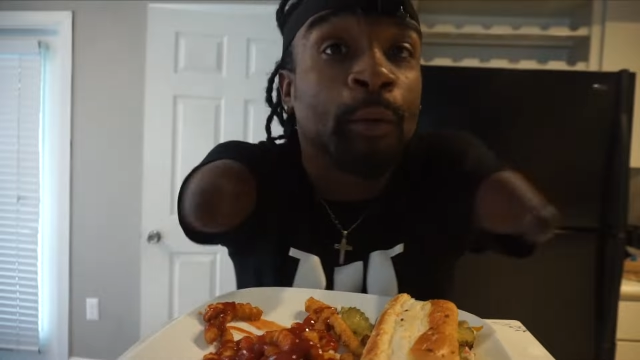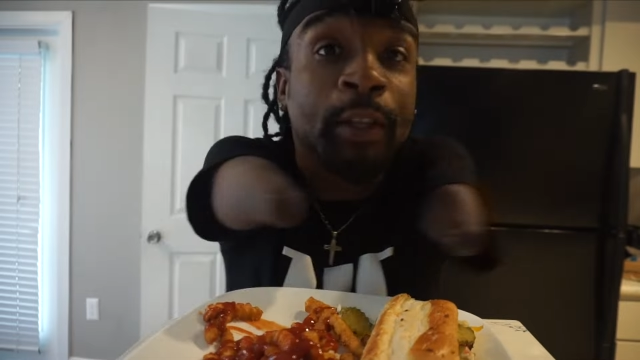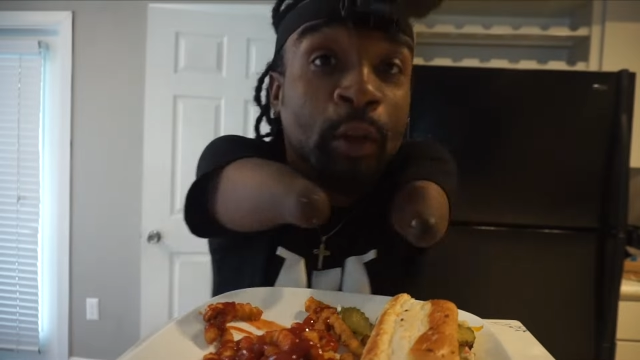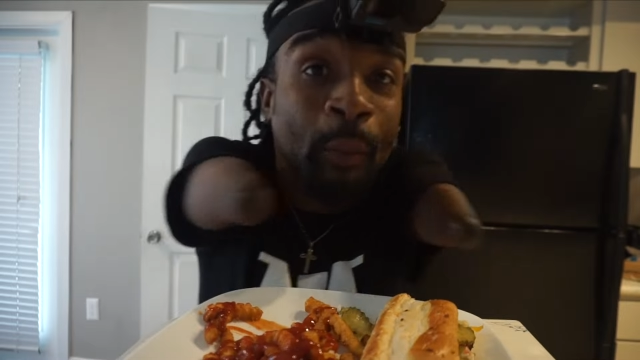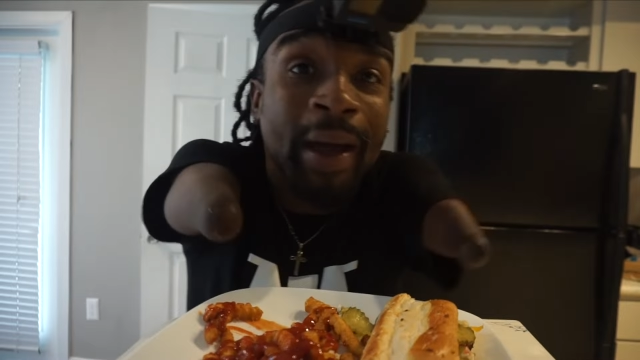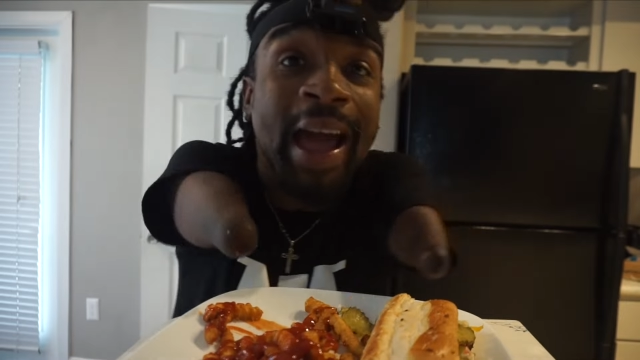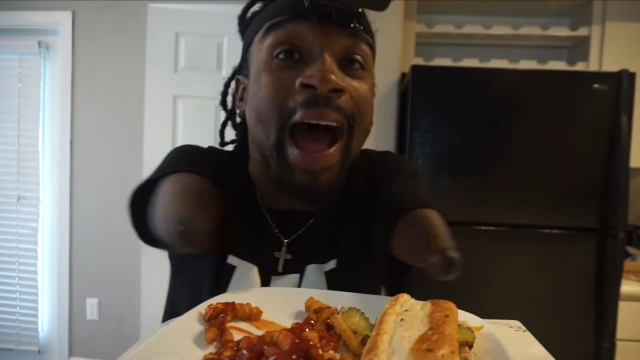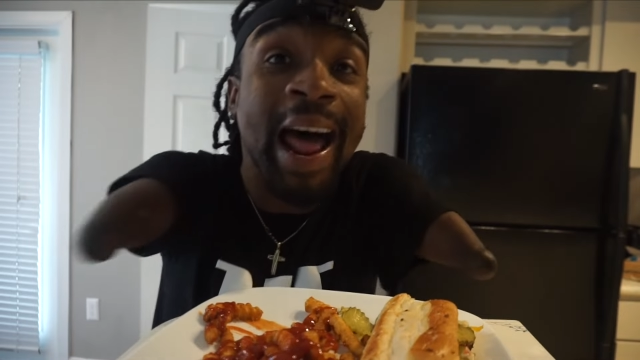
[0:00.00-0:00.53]
With
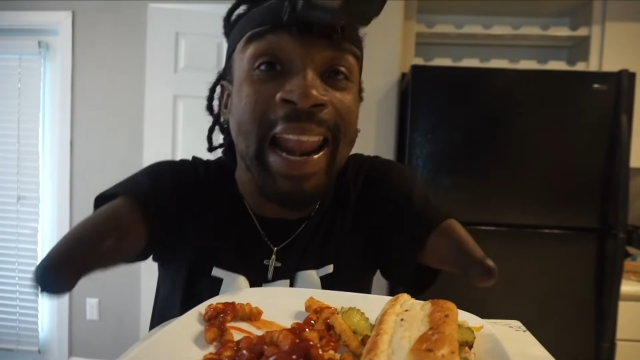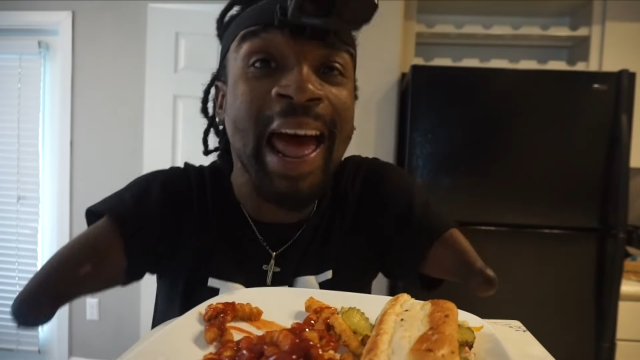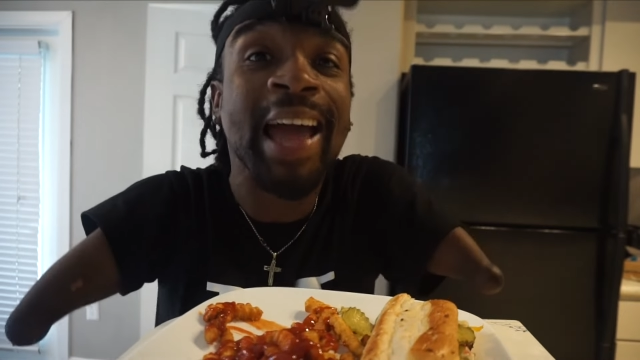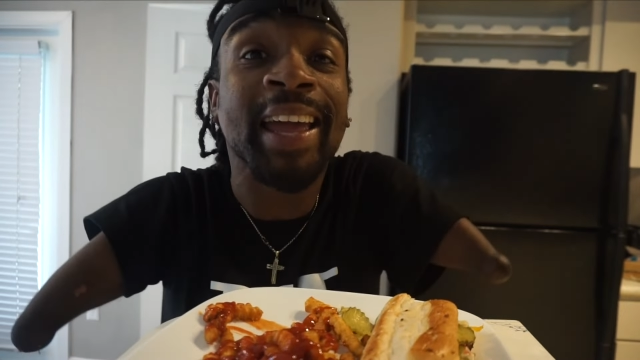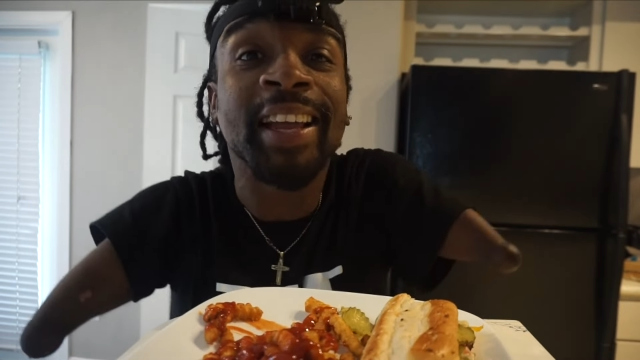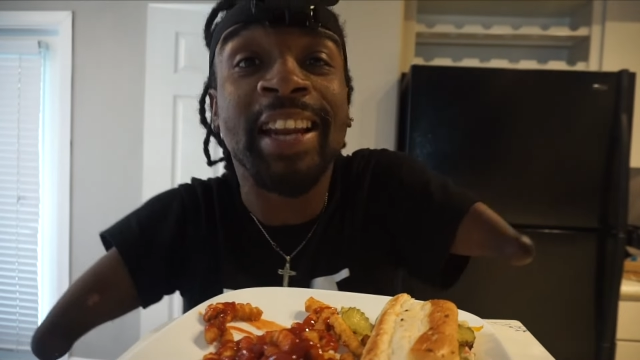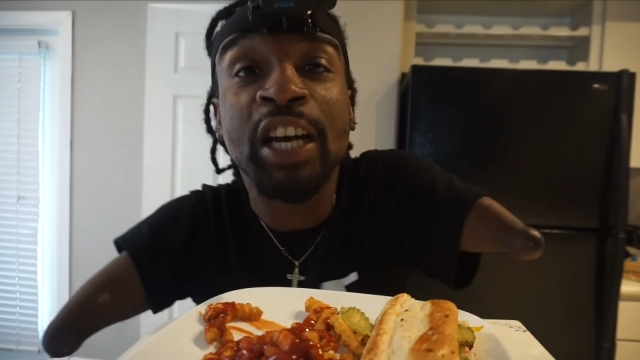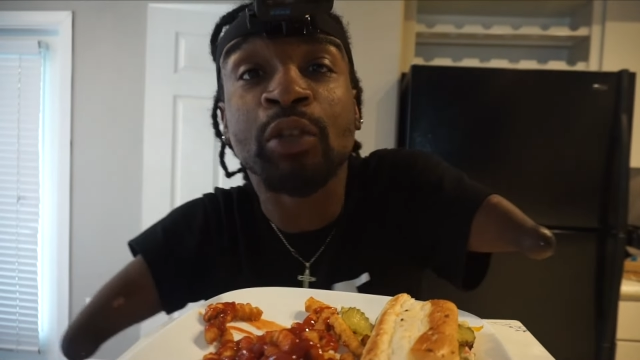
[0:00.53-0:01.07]
the way I
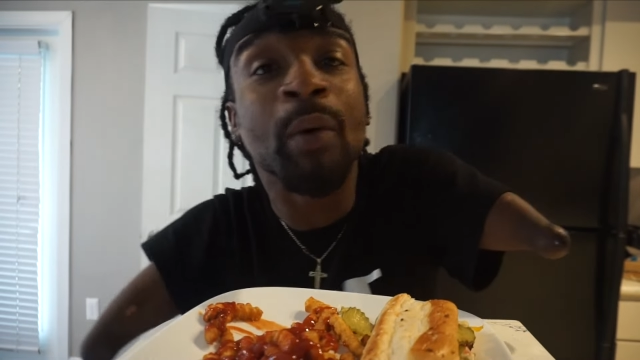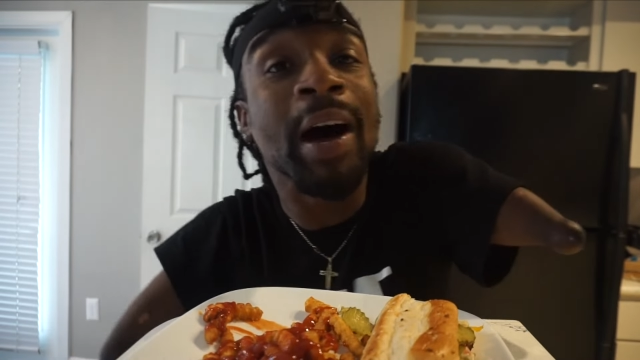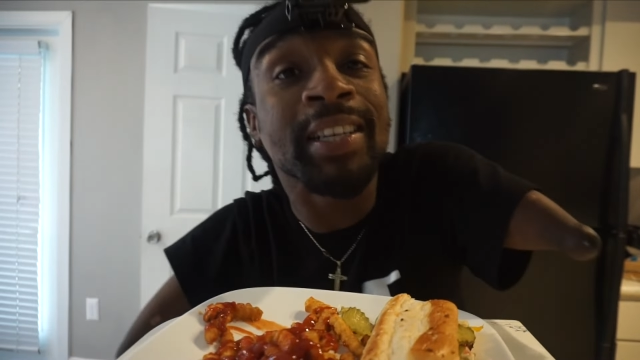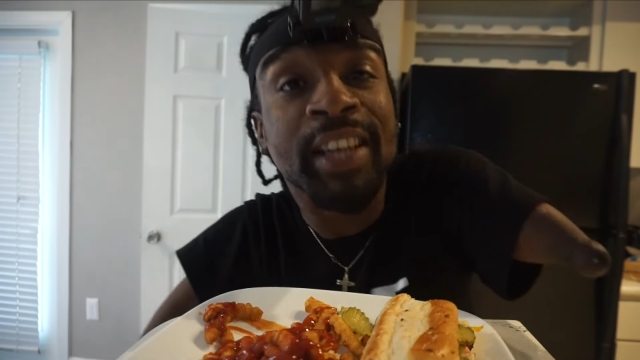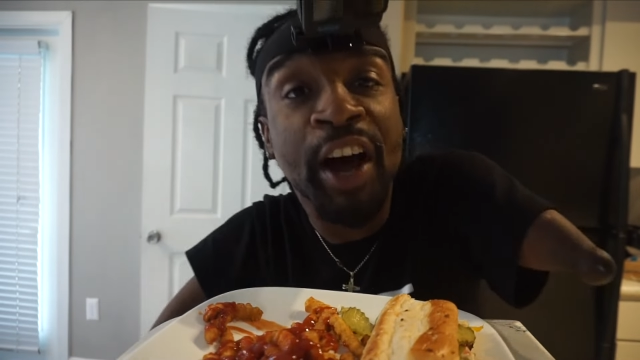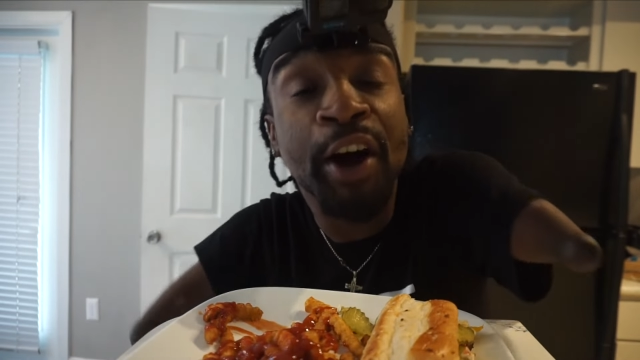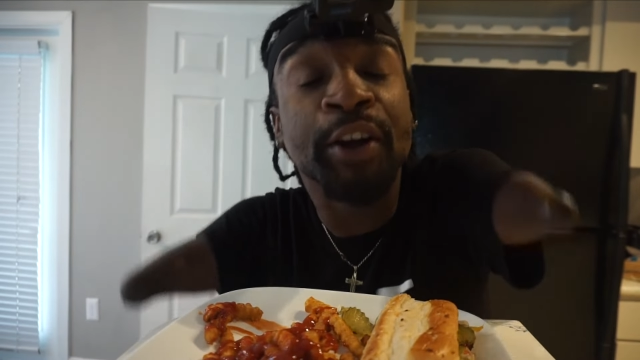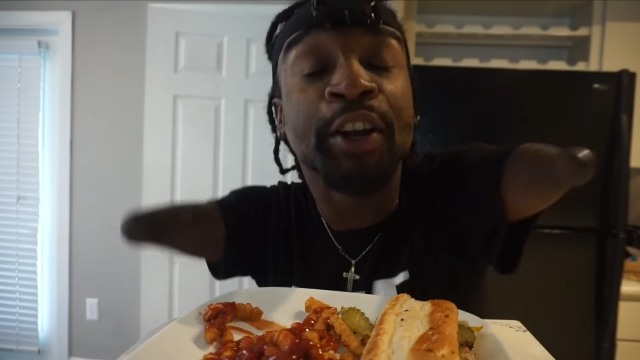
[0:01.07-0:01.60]
like it, that's why
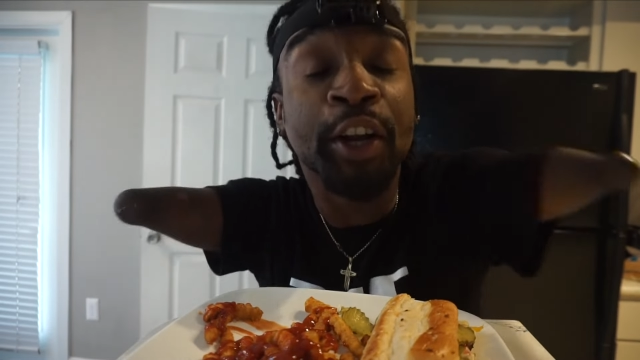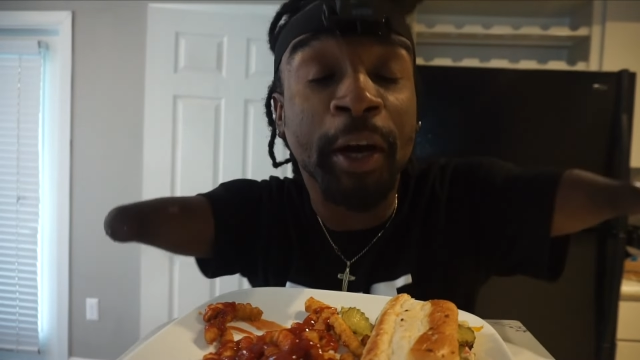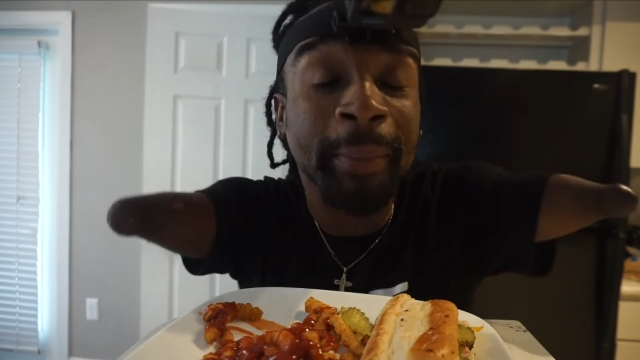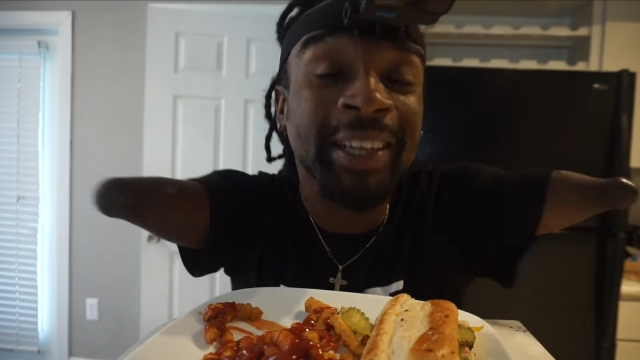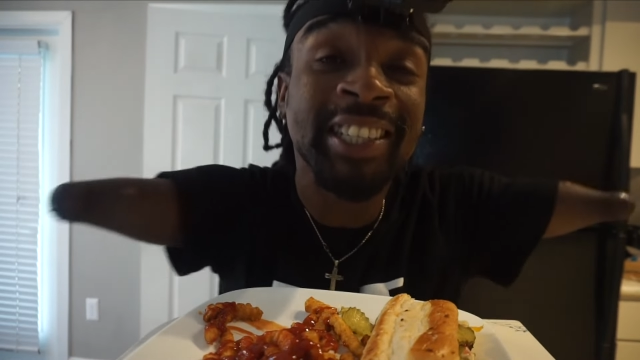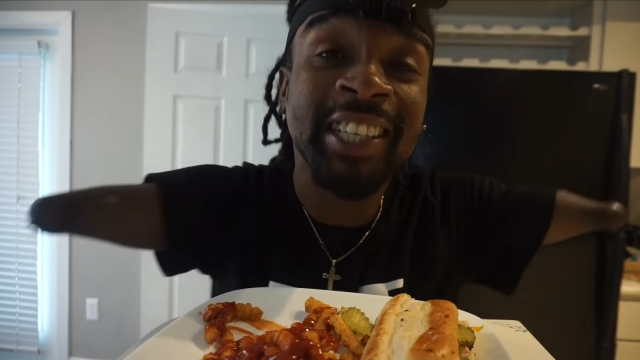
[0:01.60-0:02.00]
it's called a NuBBy